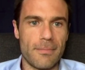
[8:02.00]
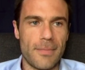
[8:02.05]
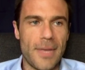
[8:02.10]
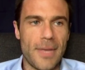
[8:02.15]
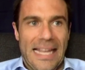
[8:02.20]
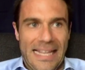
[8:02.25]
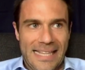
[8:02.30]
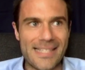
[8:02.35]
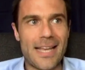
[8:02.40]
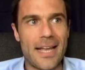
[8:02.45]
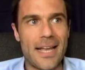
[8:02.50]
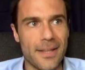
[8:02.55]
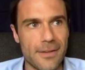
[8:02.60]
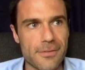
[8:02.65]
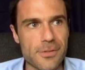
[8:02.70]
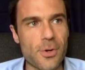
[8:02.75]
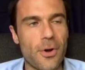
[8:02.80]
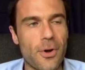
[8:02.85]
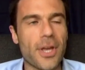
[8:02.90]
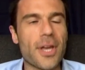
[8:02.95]

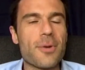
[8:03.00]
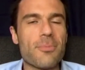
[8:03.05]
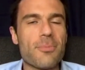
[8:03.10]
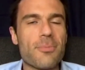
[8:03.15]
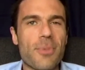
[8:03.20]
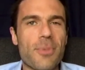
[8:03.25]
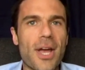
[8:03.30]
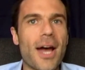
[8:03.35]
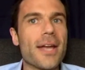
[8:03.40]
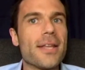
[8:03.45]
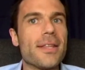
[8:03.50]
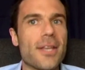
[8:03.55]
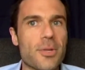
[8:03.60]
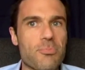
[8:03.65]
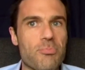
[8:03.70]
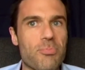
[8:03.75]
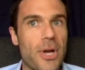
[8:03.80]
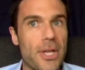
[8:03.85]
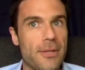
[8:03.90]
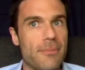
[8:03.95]
incentives going in behind
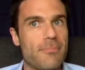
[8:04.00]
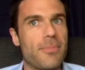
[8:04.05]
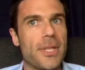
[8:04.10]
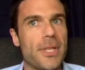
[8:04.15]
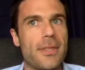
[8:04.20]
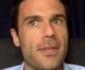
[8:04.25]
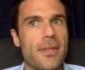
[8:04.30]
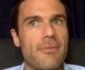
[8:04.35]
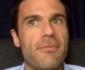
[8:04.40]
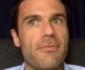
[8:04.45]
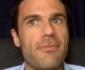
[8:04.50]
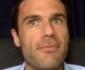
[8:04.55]
it, but the